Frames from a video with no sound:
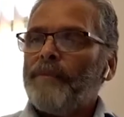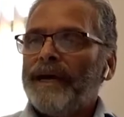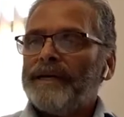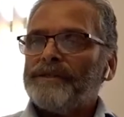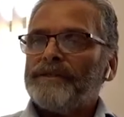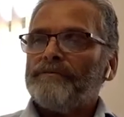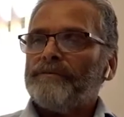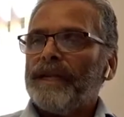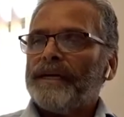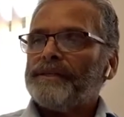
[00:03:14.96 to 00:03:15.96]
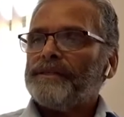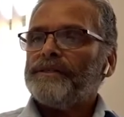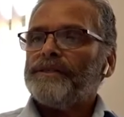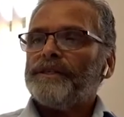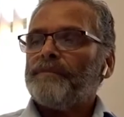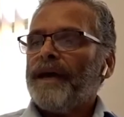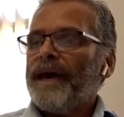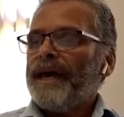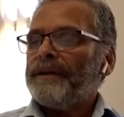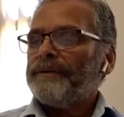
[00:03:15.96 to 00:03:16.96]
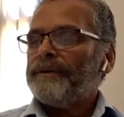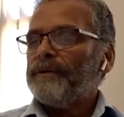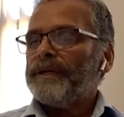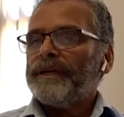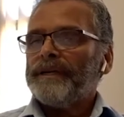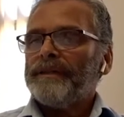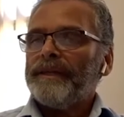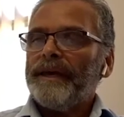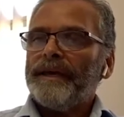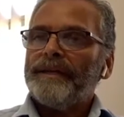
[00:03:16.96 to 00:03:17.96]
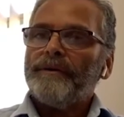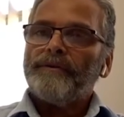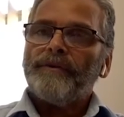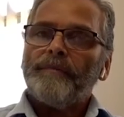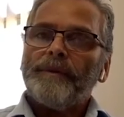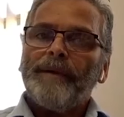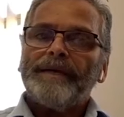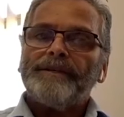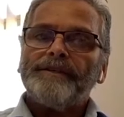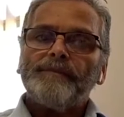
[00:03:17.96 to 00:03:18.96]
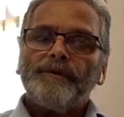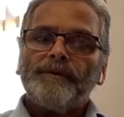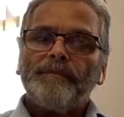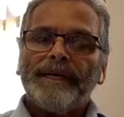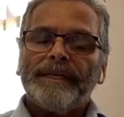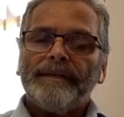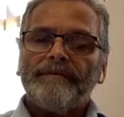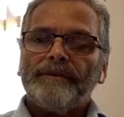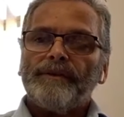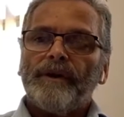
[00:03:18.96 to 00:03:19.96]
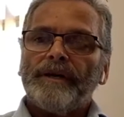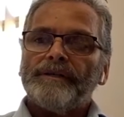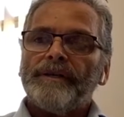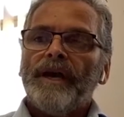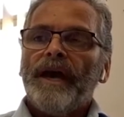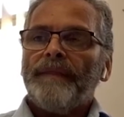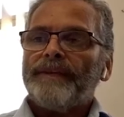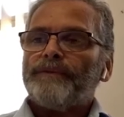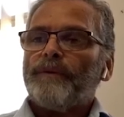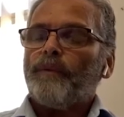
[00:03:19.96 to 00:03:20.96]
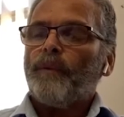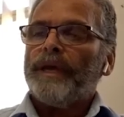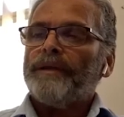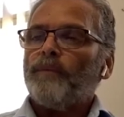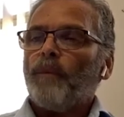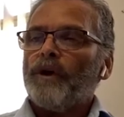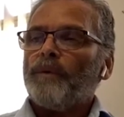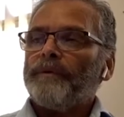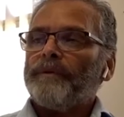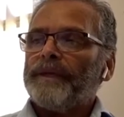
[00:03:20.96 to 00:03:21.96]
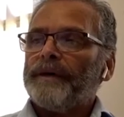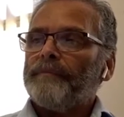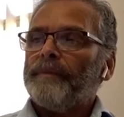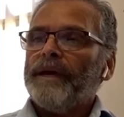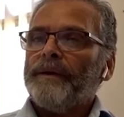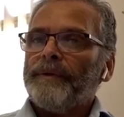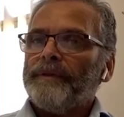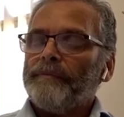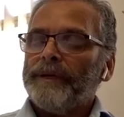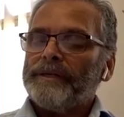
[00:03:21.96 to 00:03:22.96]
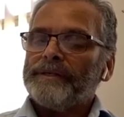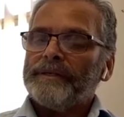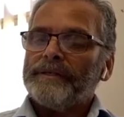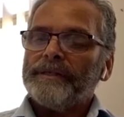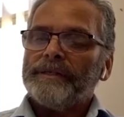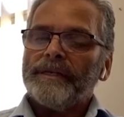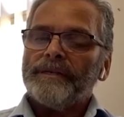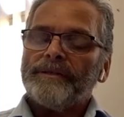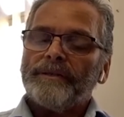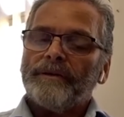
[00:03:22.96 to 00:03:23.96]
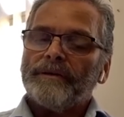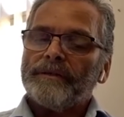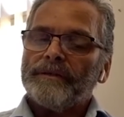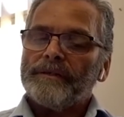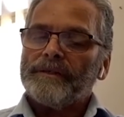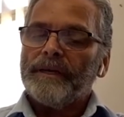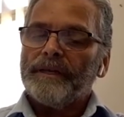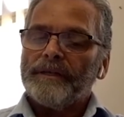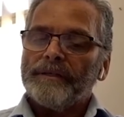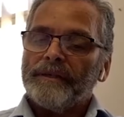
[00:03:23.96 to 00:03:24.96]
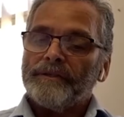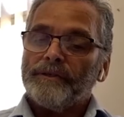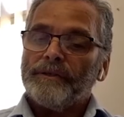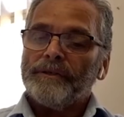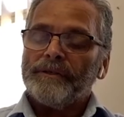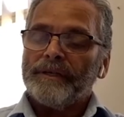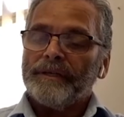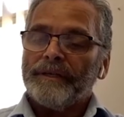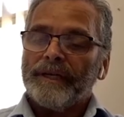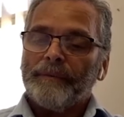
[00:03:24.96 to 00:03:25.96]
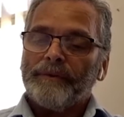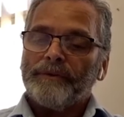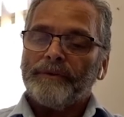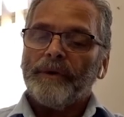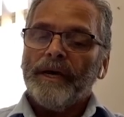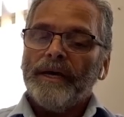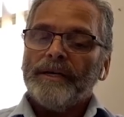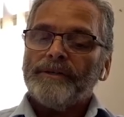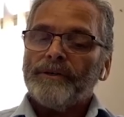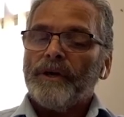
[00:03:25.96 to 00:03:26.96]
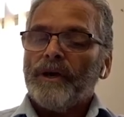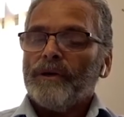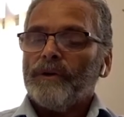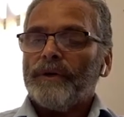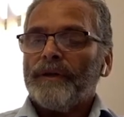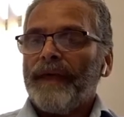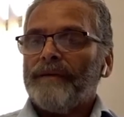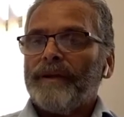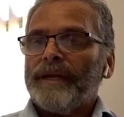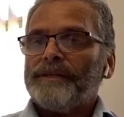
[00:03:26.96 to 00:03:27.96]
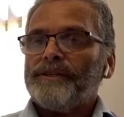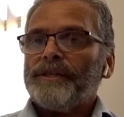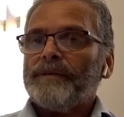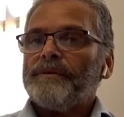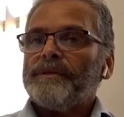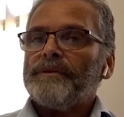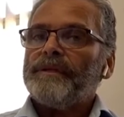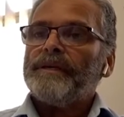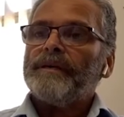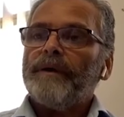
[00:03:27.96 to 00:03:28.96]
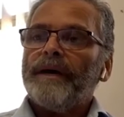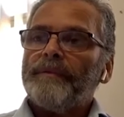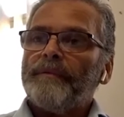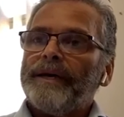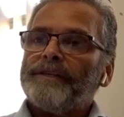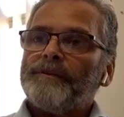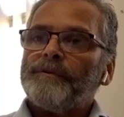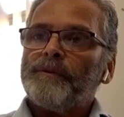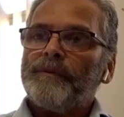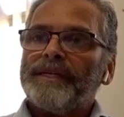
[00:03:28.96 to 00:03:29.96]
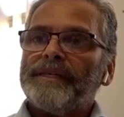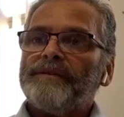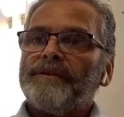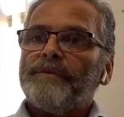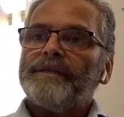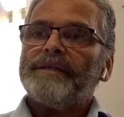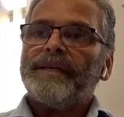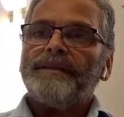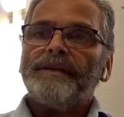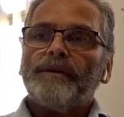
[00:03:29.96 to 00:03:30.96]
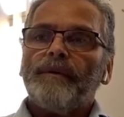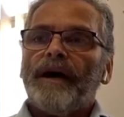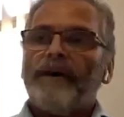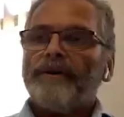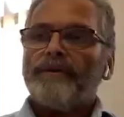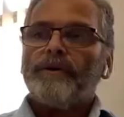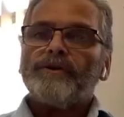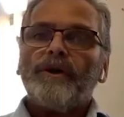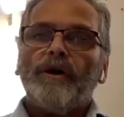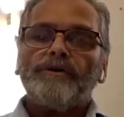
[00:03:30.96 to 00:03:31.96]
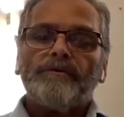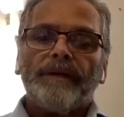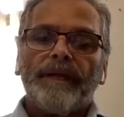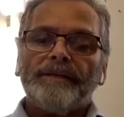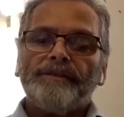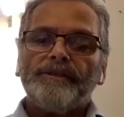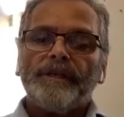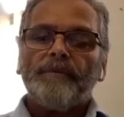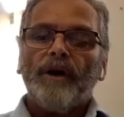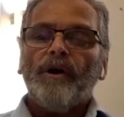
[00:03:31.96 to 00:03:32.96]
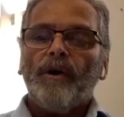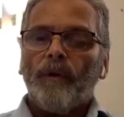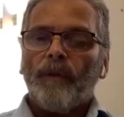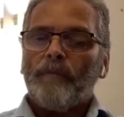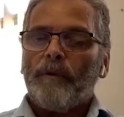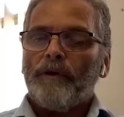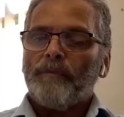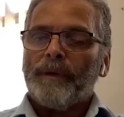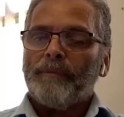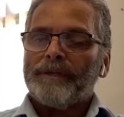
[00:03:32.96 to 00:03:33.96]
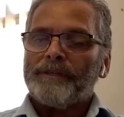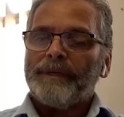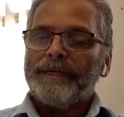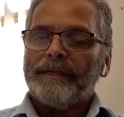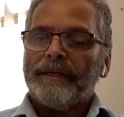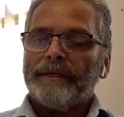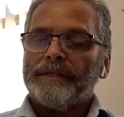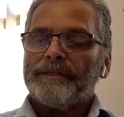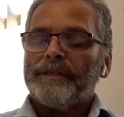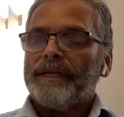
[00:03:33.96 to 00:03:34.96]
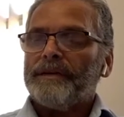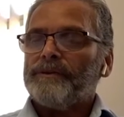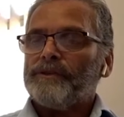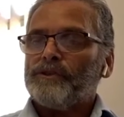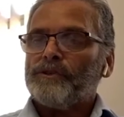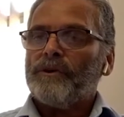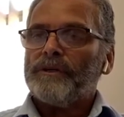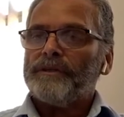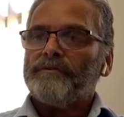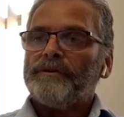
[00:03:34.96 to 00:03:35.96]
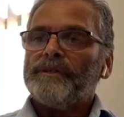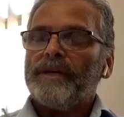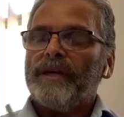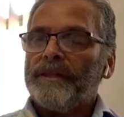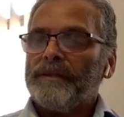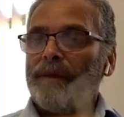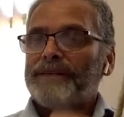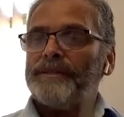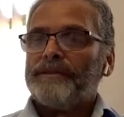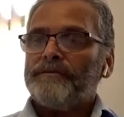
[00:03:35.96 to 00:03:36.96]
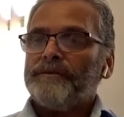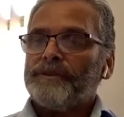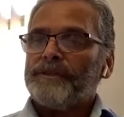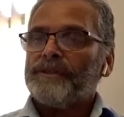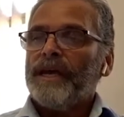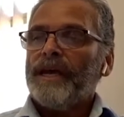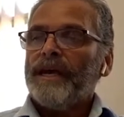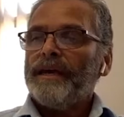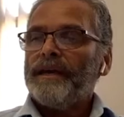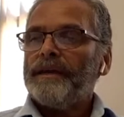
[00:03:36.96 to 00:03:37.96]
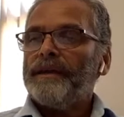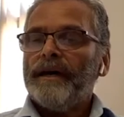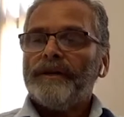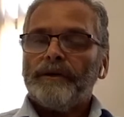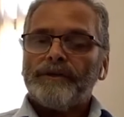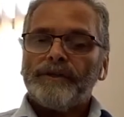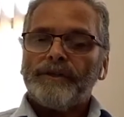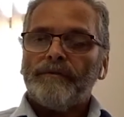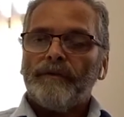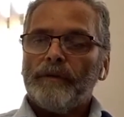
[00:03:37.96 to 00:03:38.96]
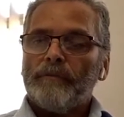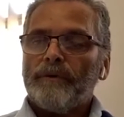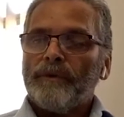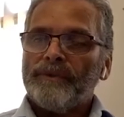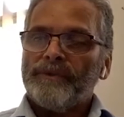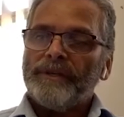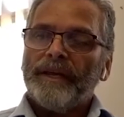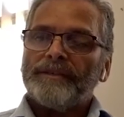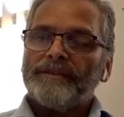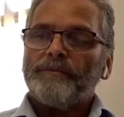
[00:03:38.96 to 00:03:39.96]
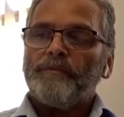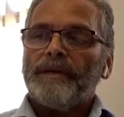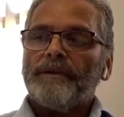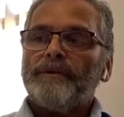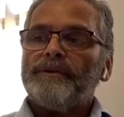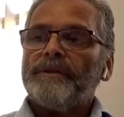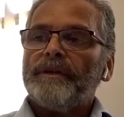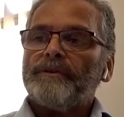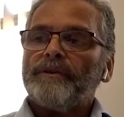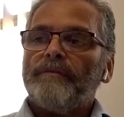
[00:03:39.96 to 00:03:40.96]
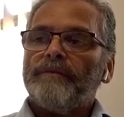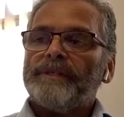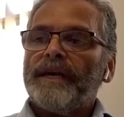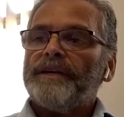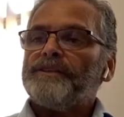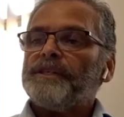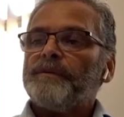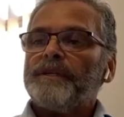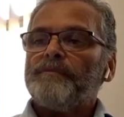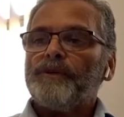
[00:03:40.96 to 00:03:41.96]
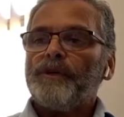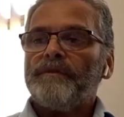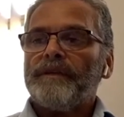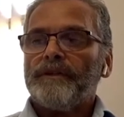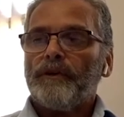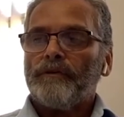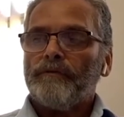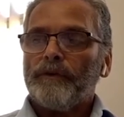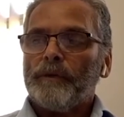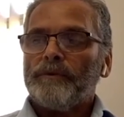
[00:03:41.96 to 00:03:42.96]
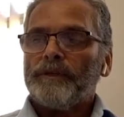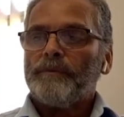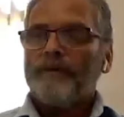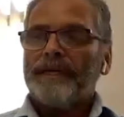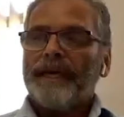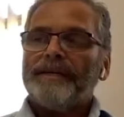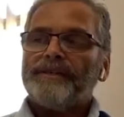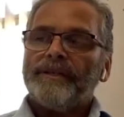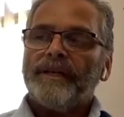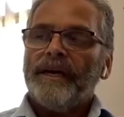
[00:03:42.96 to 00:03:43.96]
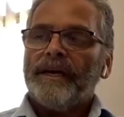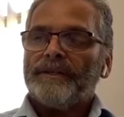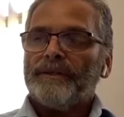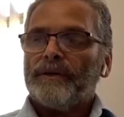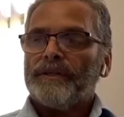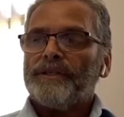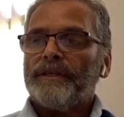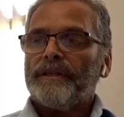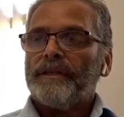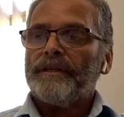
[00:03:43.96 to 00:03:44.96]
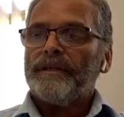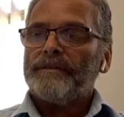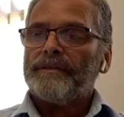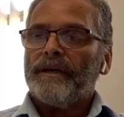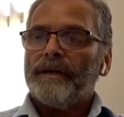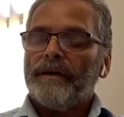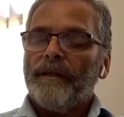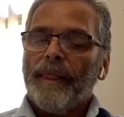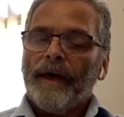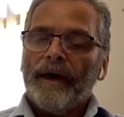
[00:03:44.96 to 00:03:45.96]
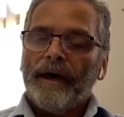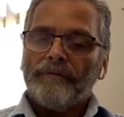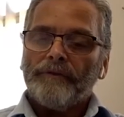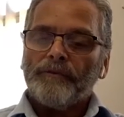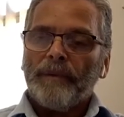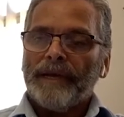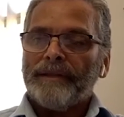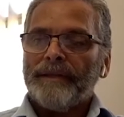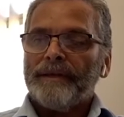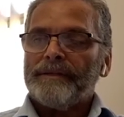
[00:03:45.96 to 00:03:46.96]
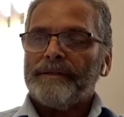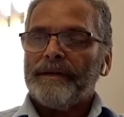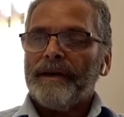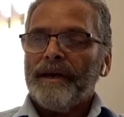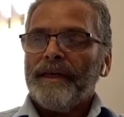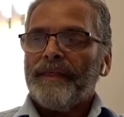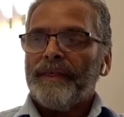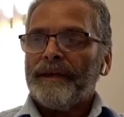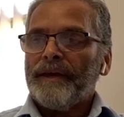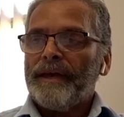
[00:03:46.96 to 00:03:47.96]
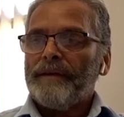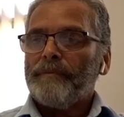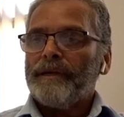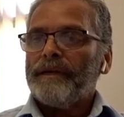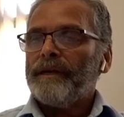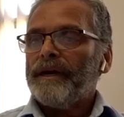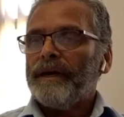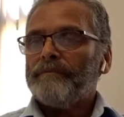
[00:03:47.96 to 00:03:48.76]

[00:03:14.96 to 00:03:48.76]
patient relationship, and looking at health from the patient's perspective, and and that's what we work with within medicine, to teach the doctors, the students that are coming through, to look at that relationship, to think about the patient's perspective, to understand that you are in a cross-cultural relationship. Although both people are speaking English, that there is a strong difference, the major differences in not just the verbal or the syntax that's being used in those conversations, but observing the non-verbal communication, acknowledging the things, respect that there can be